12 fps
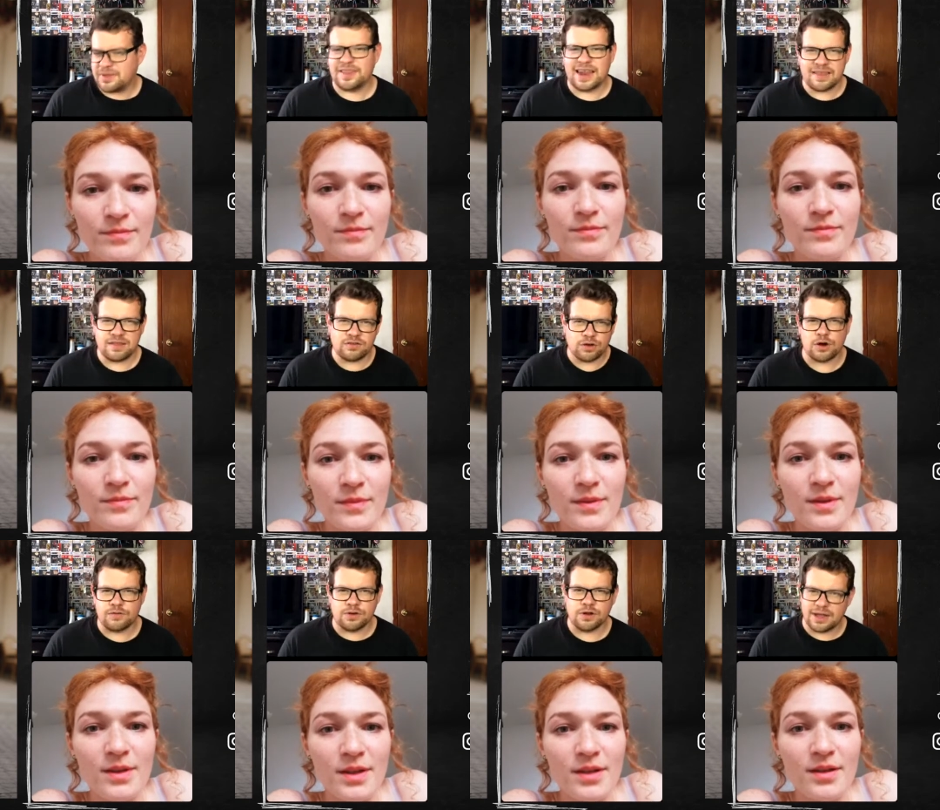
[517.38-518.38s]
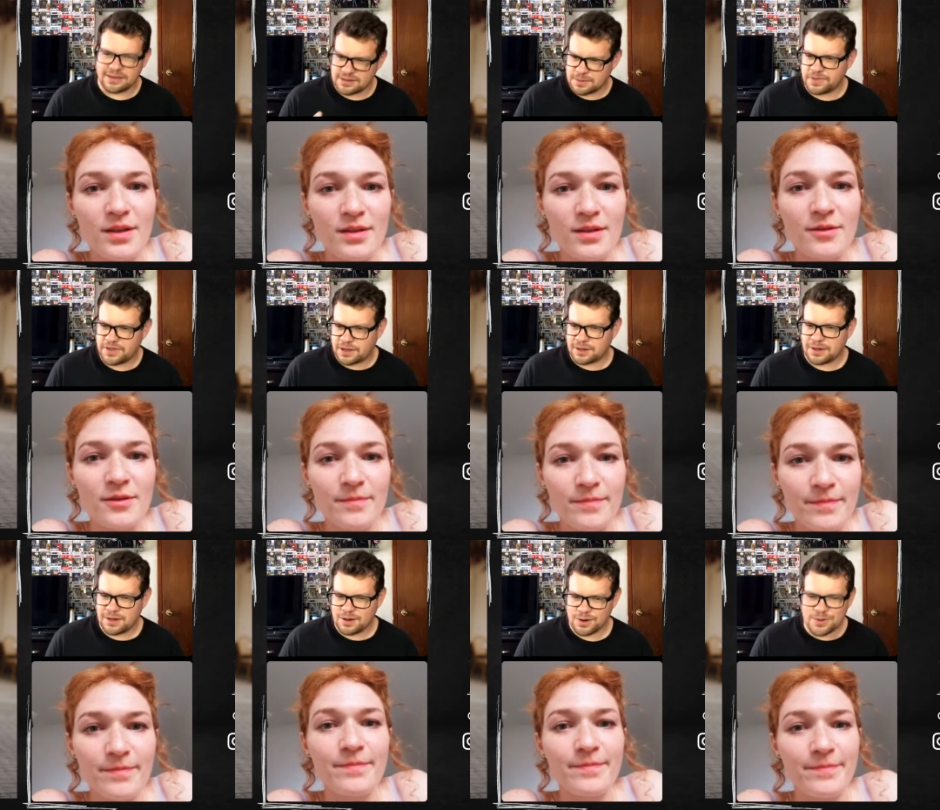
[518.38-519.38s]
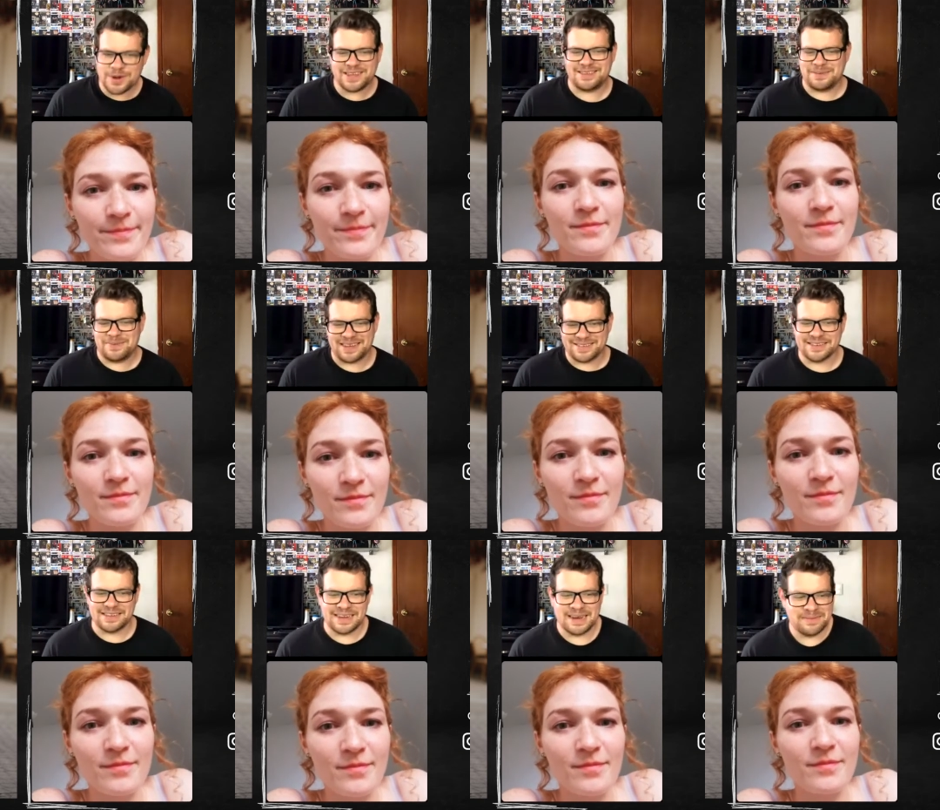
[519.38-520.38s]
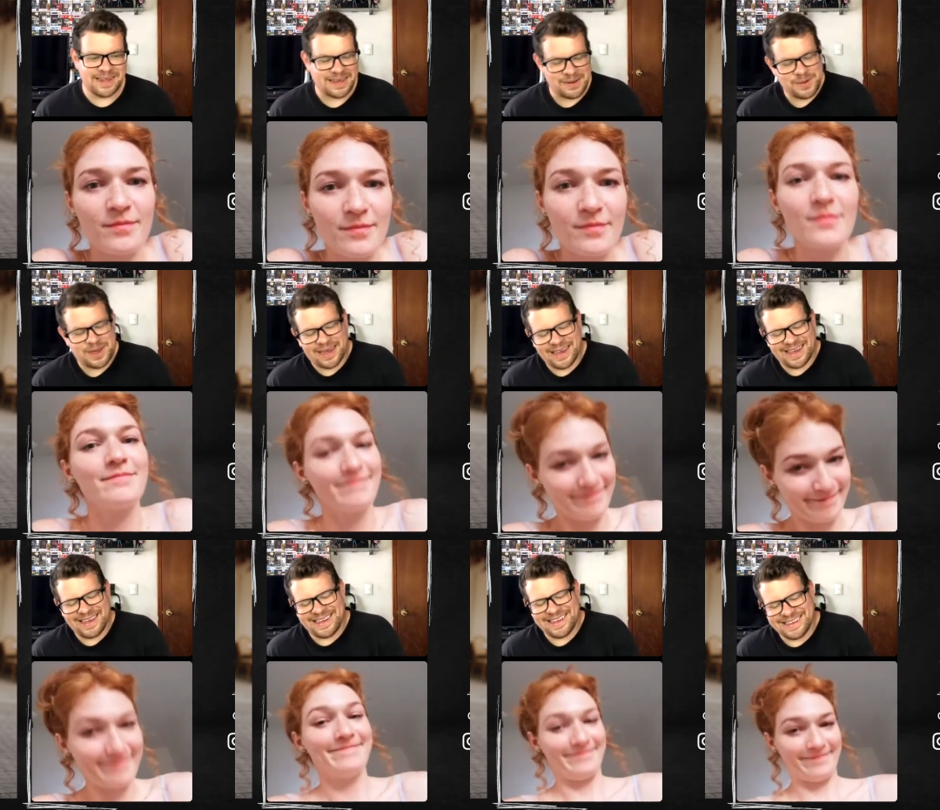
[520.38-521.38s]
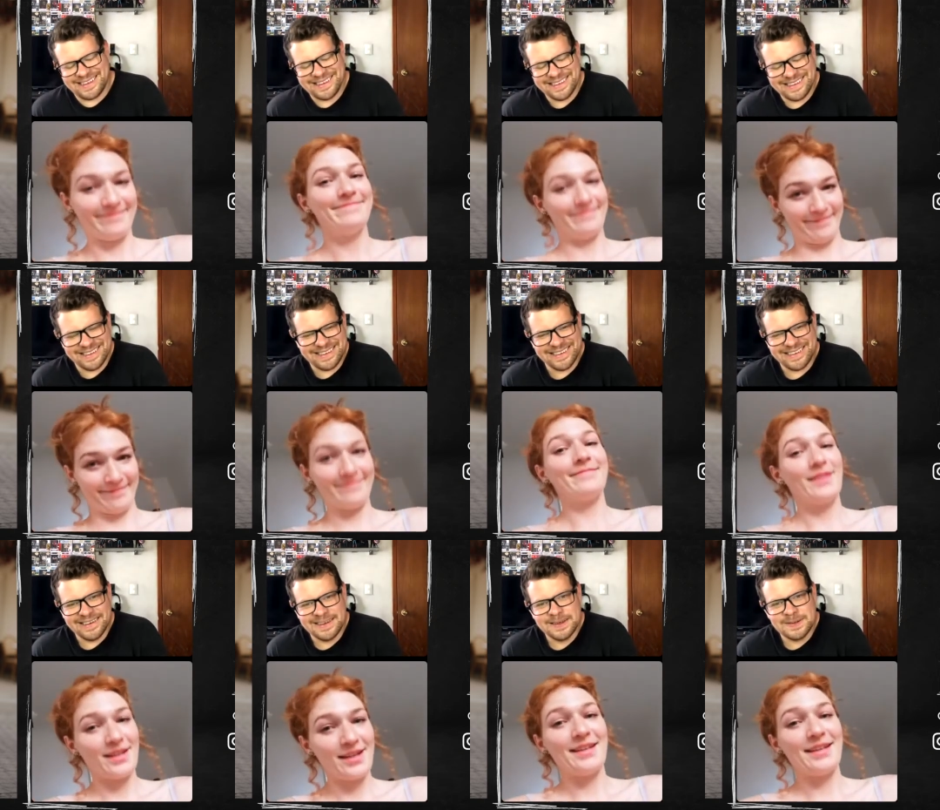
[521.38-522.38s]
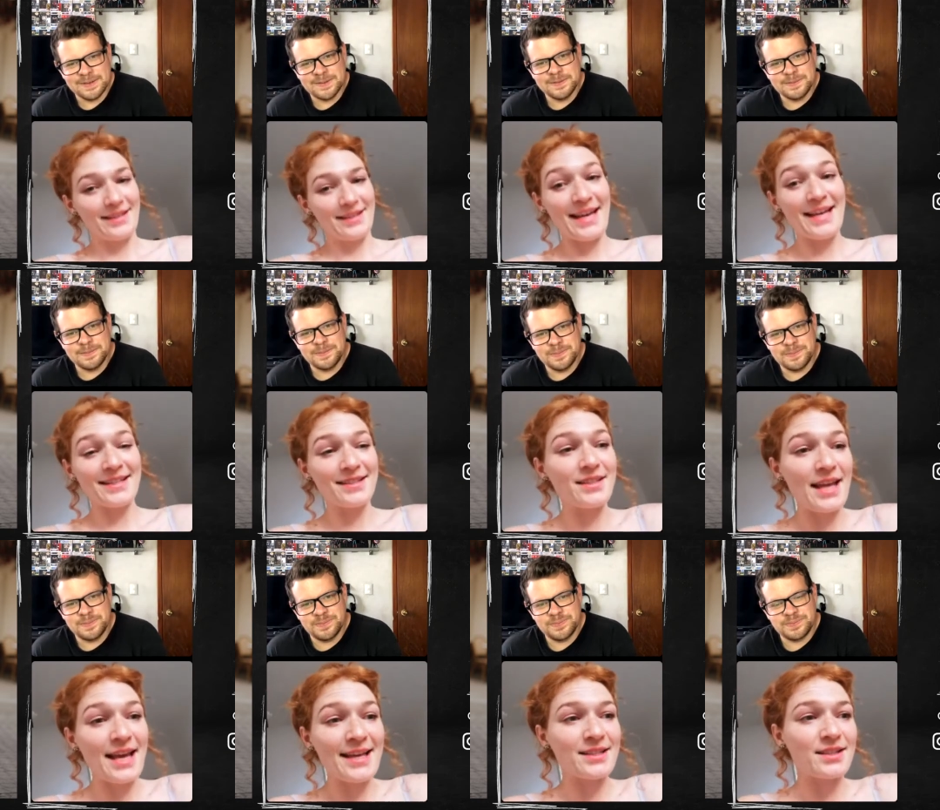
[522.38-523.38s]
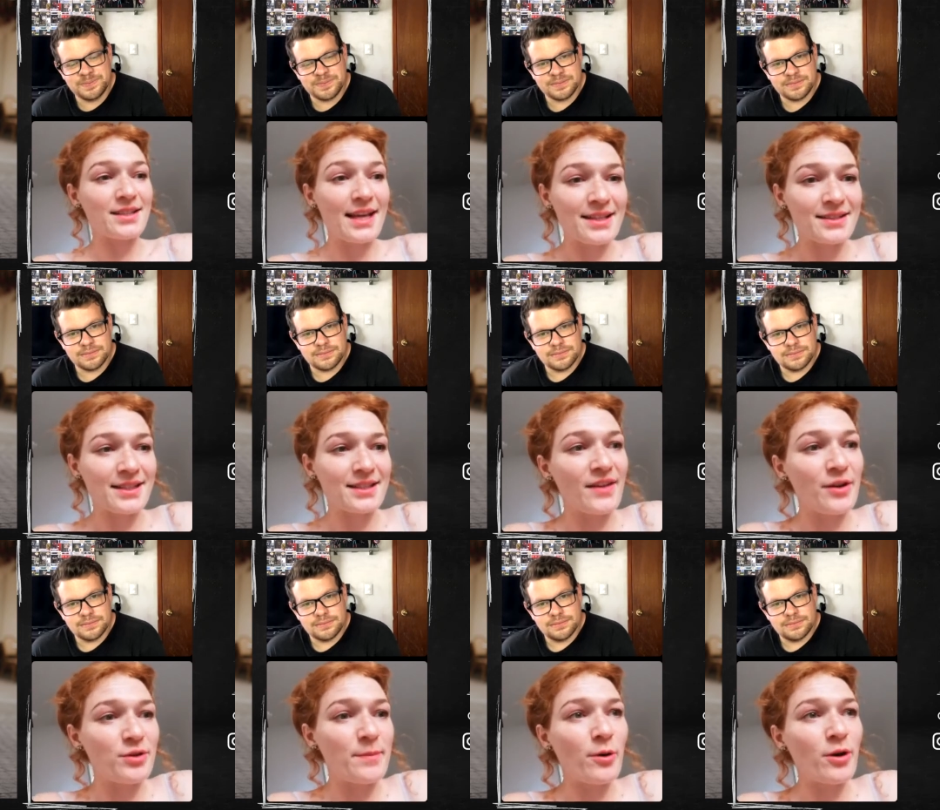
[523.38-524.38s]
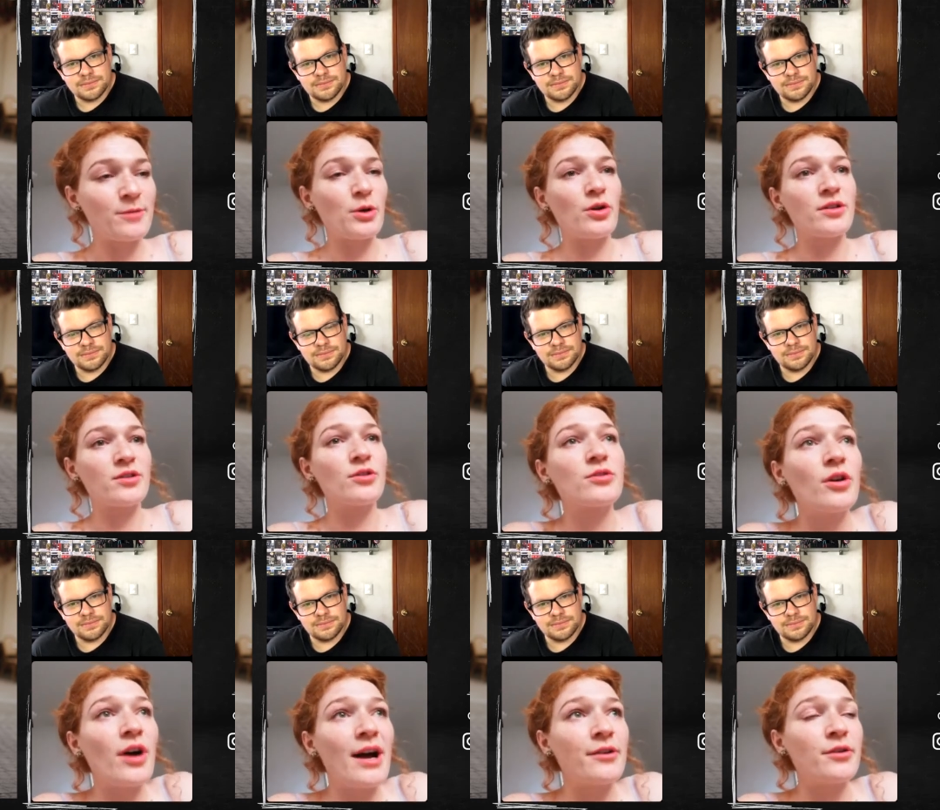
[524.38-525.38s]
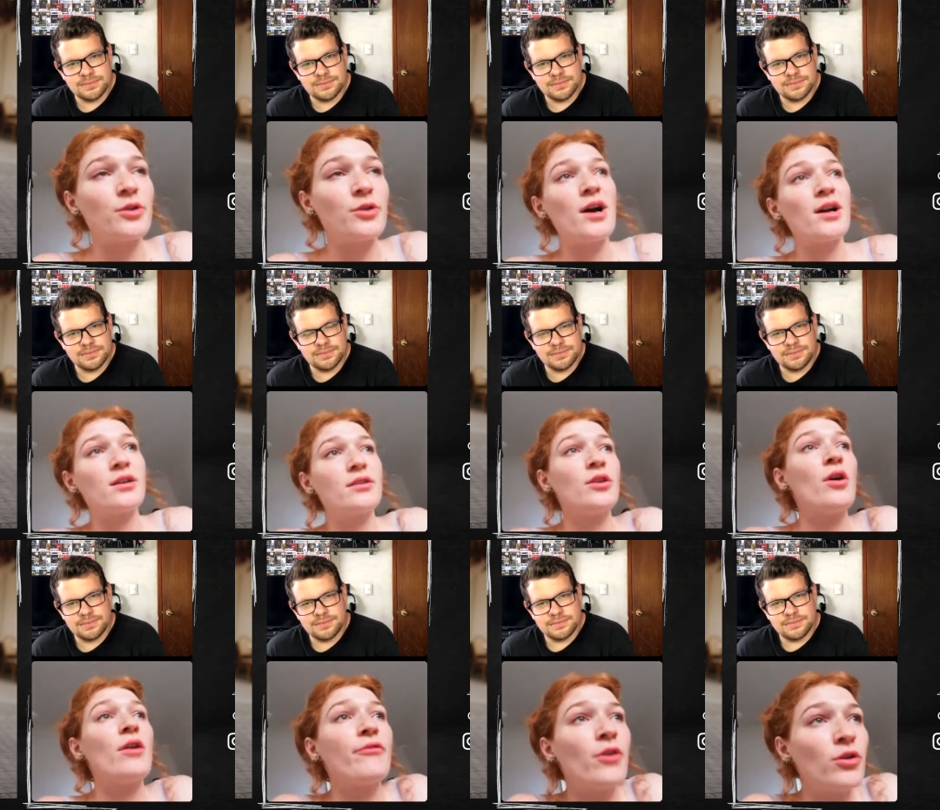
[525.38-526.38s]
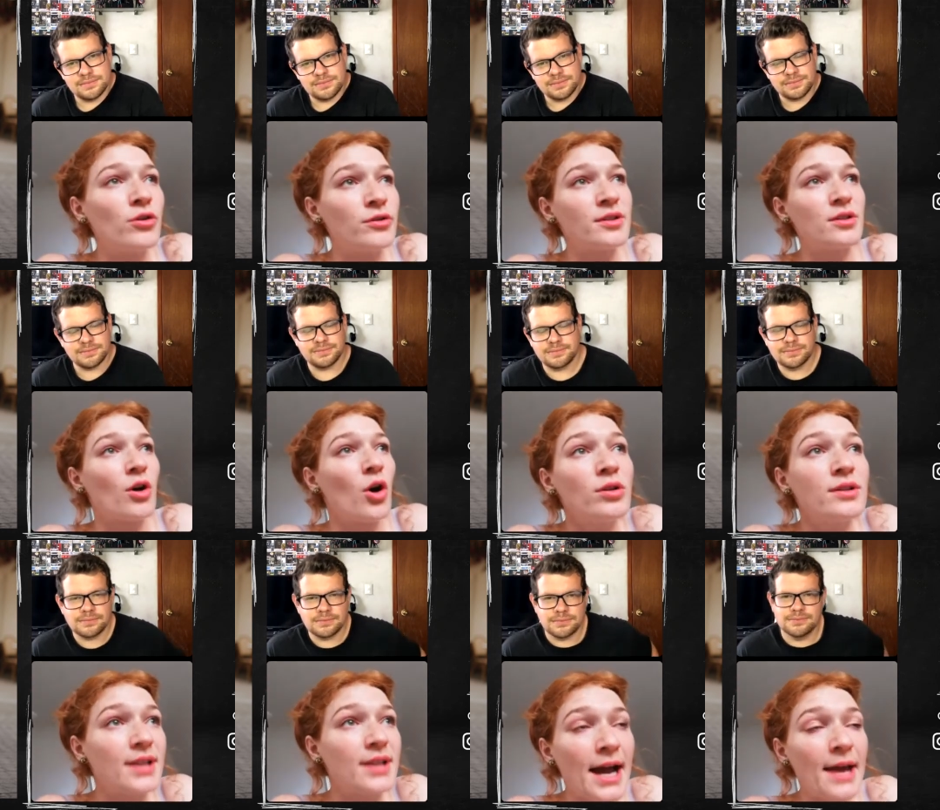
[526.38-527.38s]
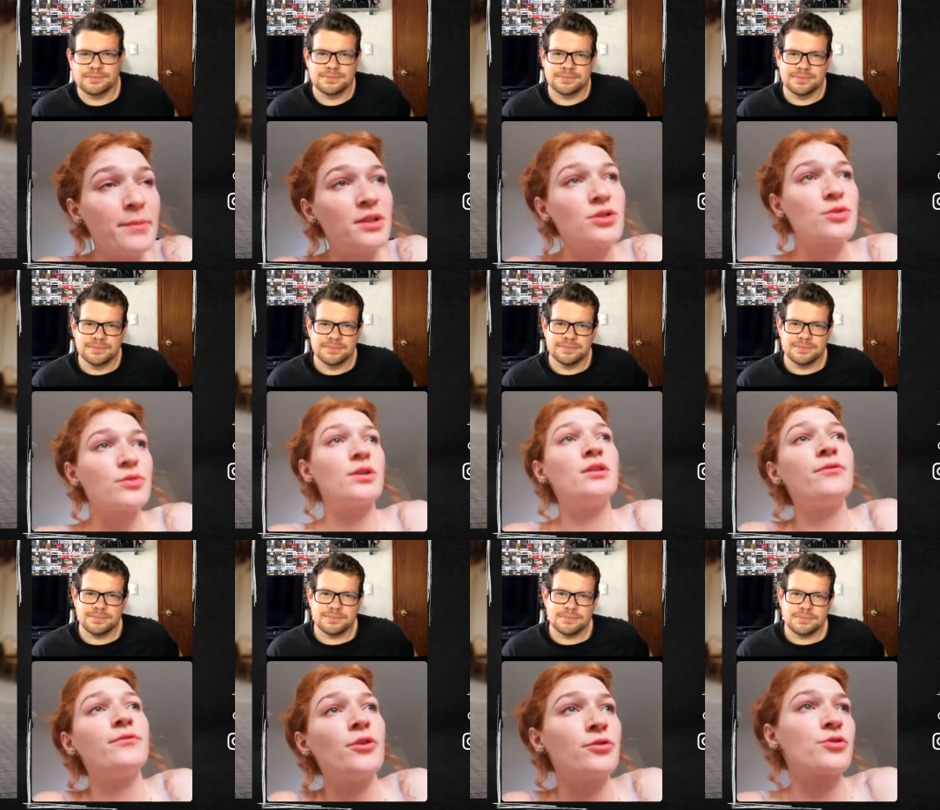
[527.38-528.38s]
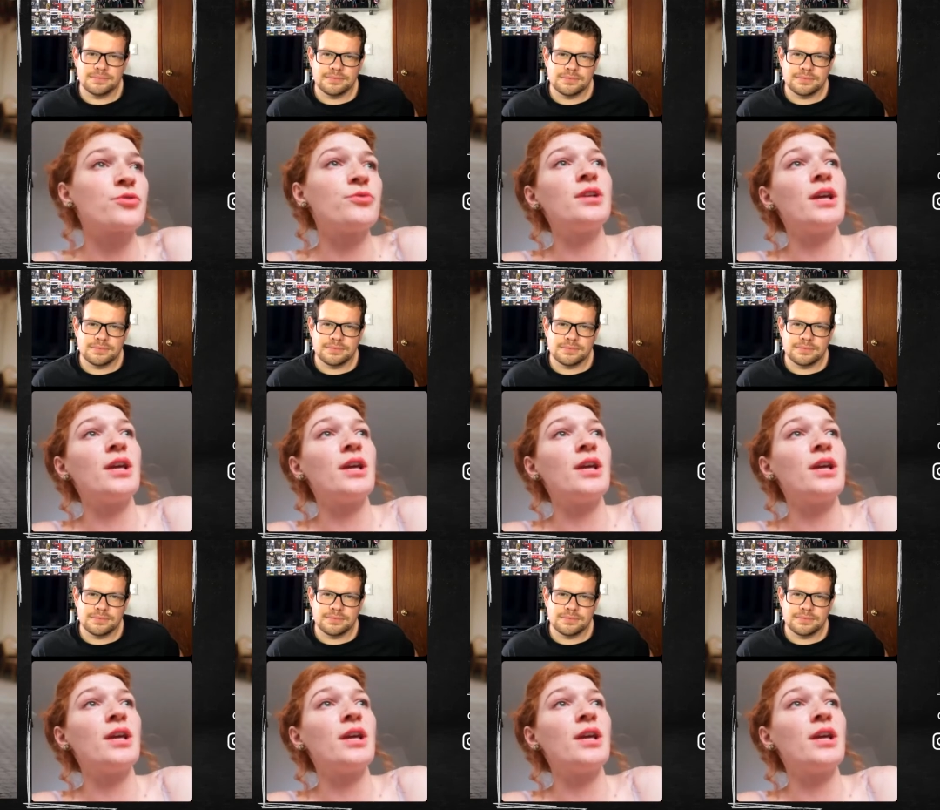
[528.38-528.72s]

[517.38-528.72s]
Speaker 1: something that I deserve. You know, like something greasy, basically. And I'm like, okay.
Speaker 2: Yes, yes, yes. That's very important because you're so hungry. You are you're focused the whole time in the shoot, in the photo